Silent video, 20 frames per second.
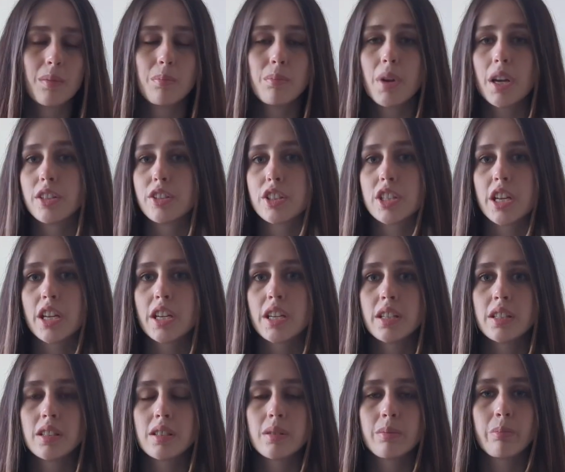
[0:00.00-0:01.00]

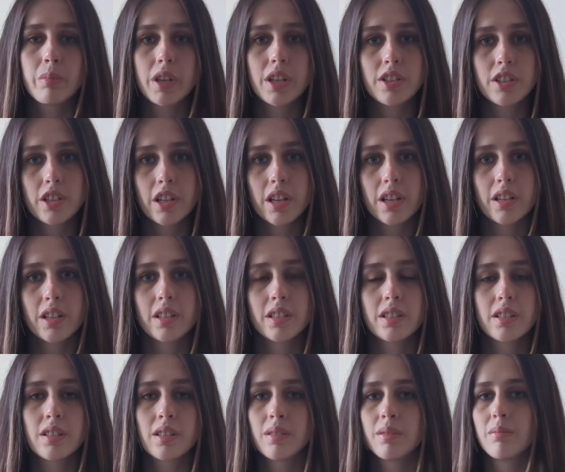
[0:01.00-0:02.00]
benches,
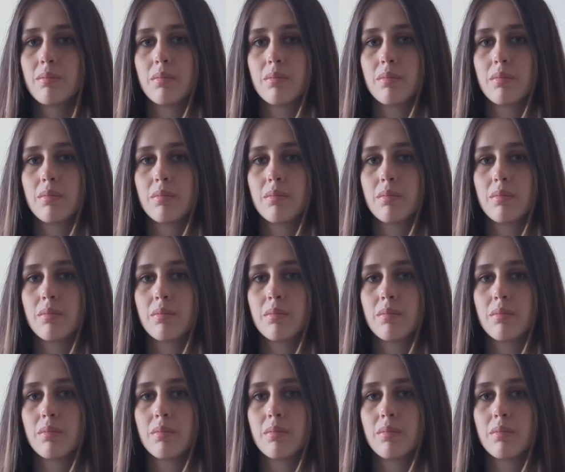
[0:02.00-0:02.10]
beaches.